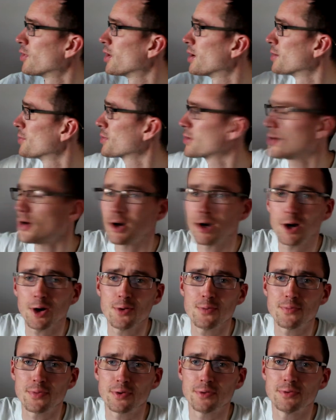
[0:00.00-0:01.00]
Right, we've got a
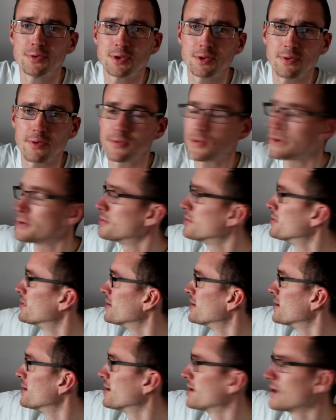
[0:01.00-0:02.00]
home brew to review,
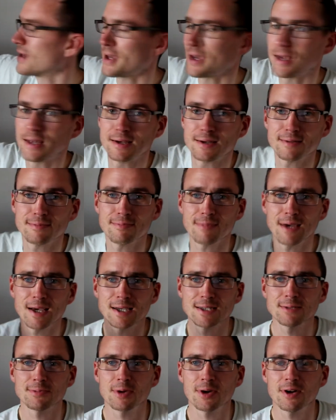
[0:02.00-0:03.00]
and
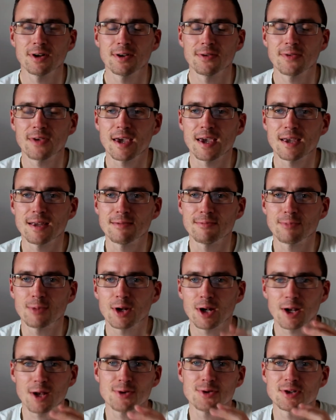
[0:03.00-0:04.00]
as I'm kind of getting
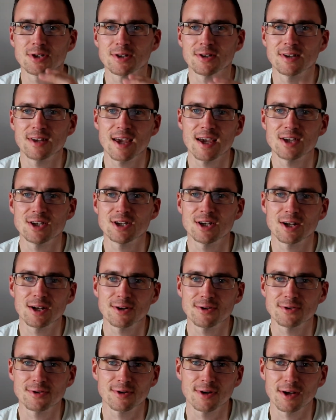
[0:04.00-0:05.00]
closer and edging
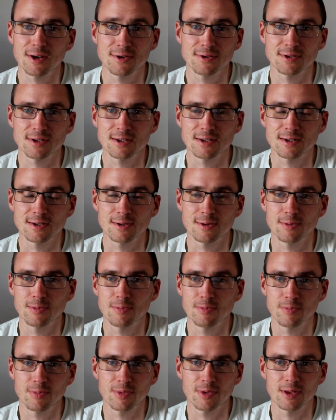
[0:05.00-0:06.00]
closer and closer to
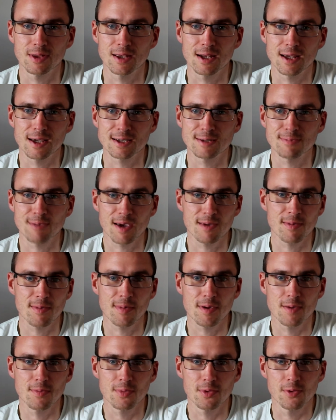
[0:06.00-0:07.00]
the next baby
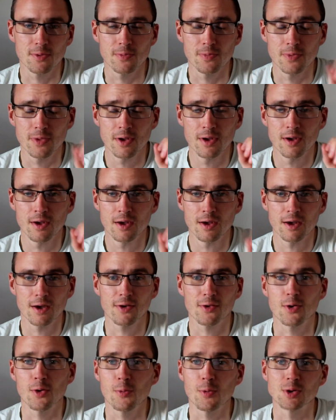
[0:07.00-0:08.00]
being born,
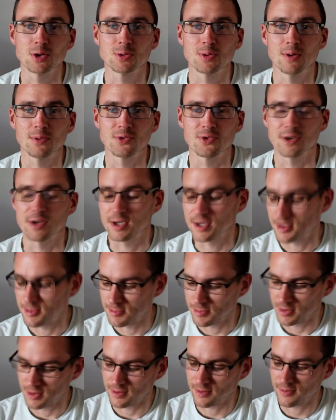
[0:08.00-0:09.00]
I've got to watch what I'm
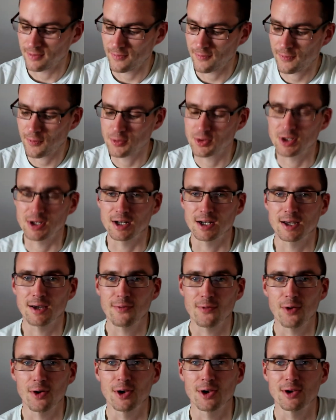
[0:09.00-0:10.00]
drinking, but fortunately
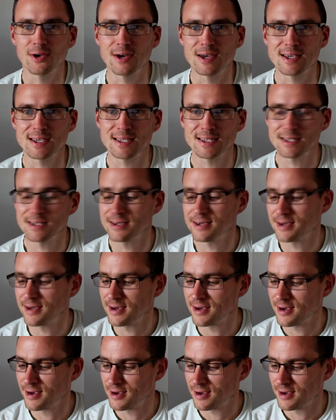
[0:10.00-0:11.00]
I've got a nice,
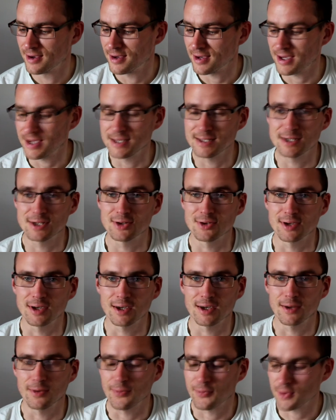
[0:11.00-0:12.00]
easy
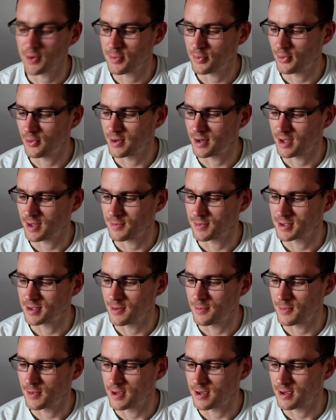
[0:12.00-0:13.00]
drinking
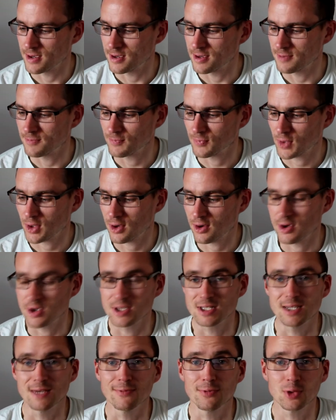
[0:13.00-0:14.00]
3.8% beer here,
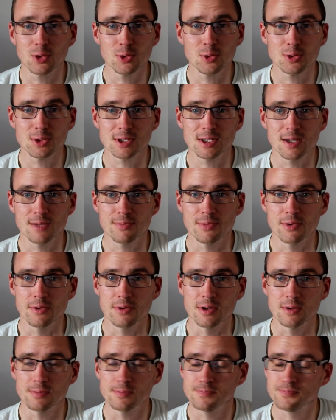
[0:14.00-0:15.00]
courtesy of Doorstep
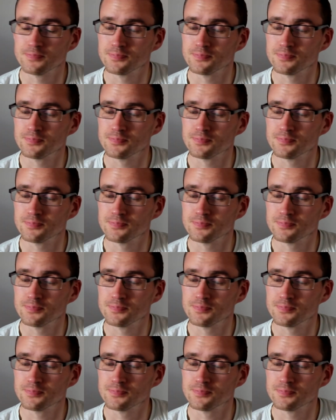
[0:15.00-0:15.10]
Brewing.